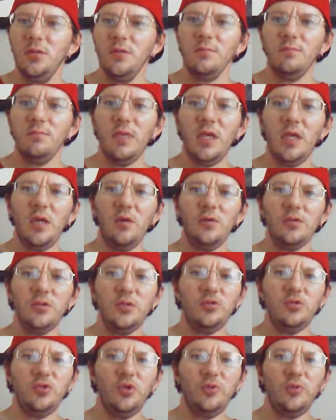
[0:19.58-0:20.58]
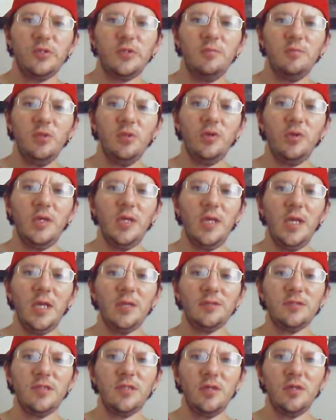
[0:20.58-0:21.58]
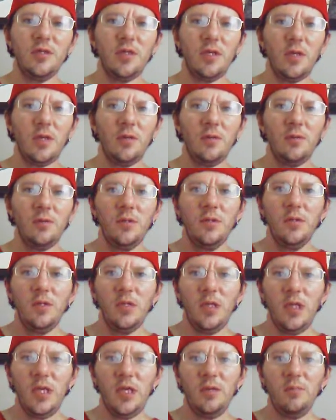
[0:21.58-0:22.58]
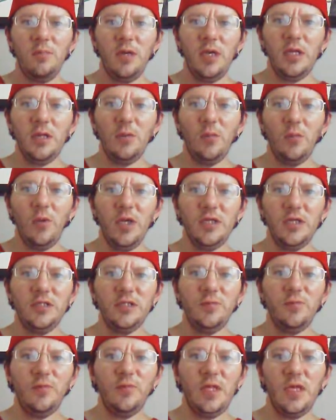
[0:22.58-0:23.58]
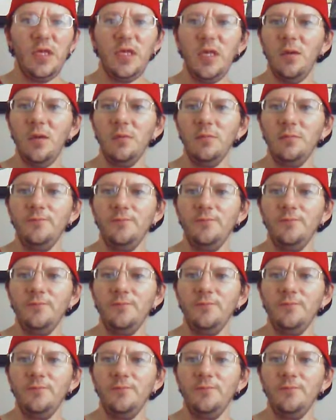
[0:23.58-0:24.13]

big old YouTube community out there, Anybody that watches the video.